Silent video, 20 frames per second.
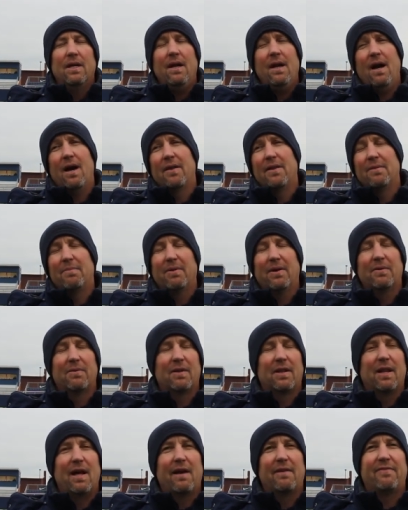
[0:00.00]
Oh, they played
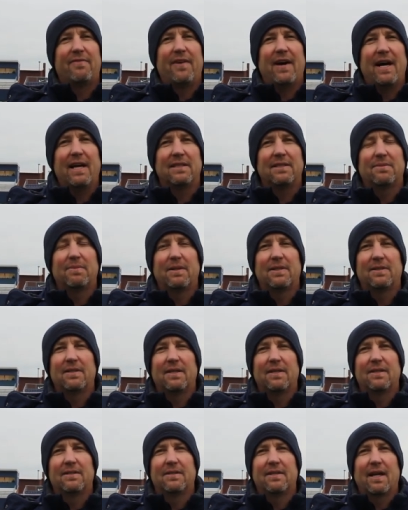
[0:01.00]
with a lot of fight,
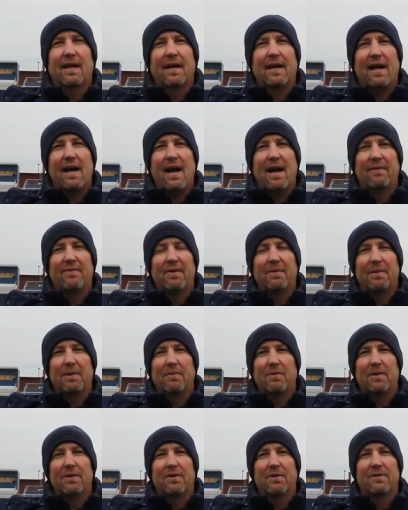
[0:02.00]
especially in the second half. I
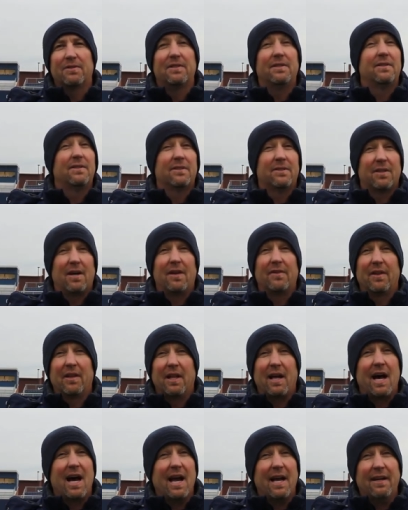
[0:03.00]
mean, when your season's on
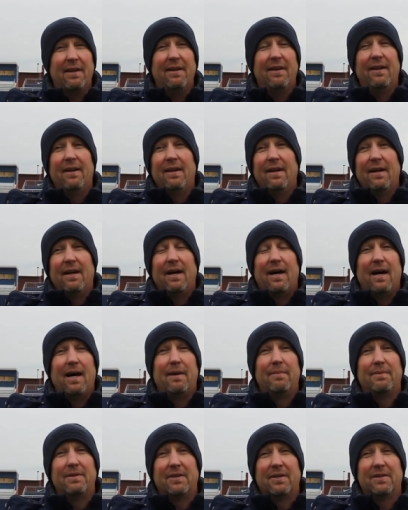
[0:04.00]
the line,
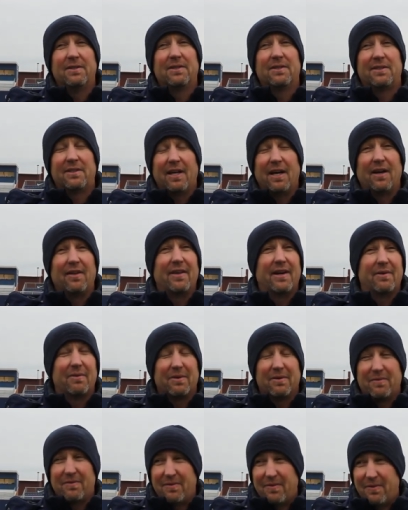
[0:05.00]
um, you could just tell they
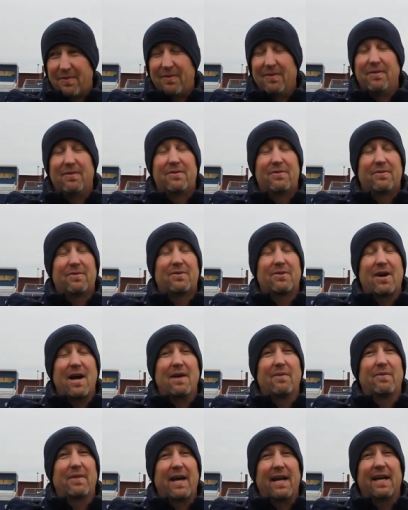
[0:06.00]
were
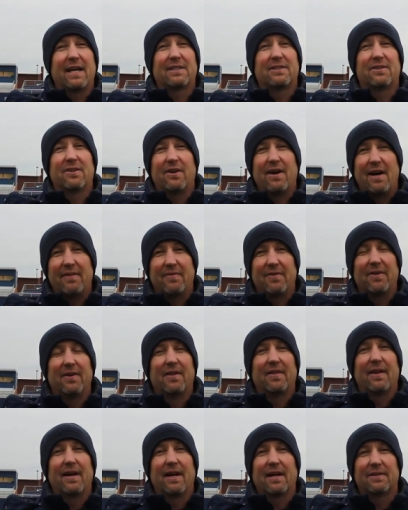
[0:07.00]
trying with that extra
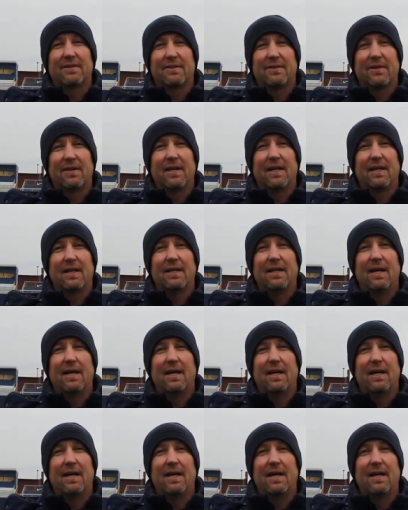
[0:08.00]
effort and that extra